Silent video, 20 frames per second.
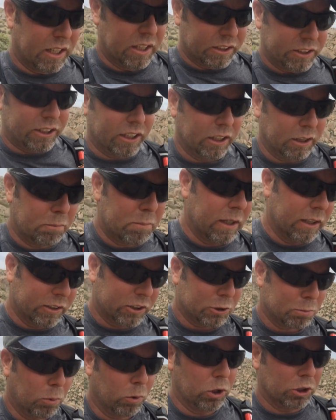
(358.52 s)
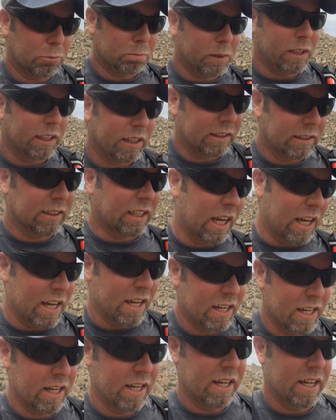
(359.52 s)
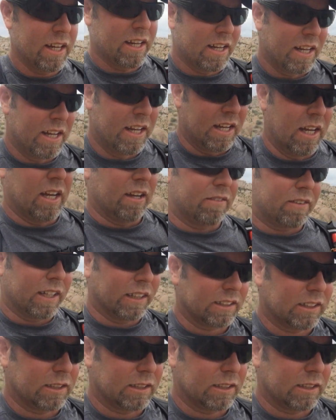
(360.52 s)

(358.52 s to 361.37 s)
Jelly Belly sports beans. I've got